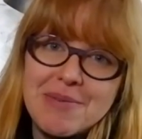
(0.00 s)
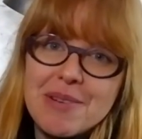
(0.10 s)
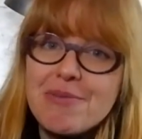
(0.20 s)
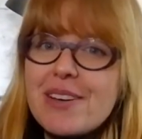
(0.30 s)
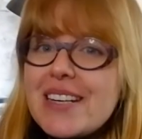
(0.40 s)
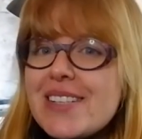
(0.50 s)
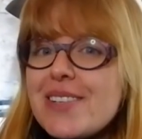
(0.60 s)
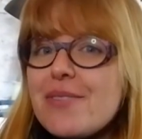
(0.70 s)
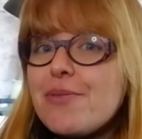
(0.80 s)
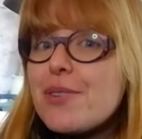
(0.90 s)
we finished
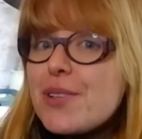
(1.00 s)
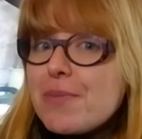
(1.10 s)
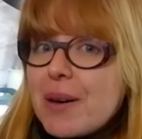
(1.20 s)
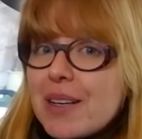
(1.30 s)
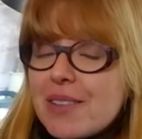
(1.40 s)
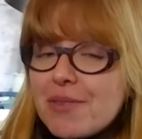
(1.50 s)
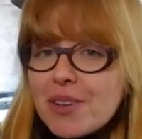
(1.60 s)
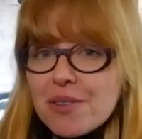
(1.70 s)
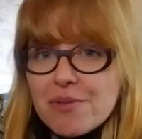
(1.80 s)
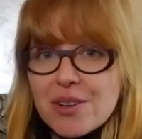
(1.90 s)
the first part of the
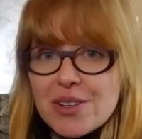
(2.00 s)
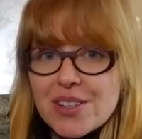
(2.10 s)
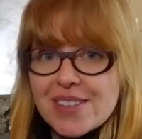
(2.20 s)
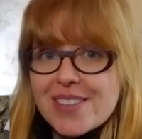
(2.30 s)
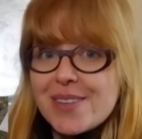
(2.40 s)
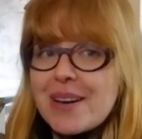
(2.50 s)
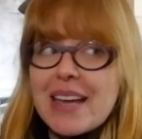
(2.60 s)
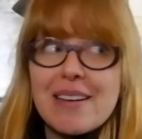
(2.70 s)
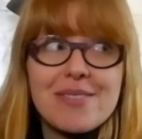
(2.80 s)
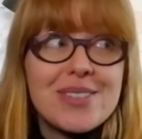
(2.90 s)
conversion, so I
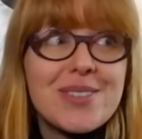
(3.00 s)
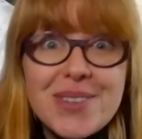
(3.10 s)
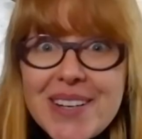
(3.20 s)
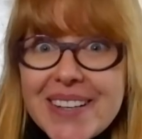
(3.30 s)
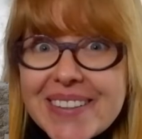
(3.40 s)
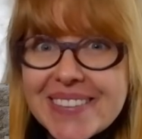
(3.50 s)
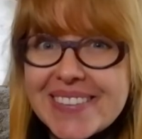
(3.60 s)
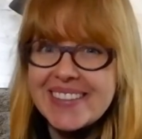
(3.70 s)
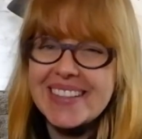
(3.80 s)
have a studio!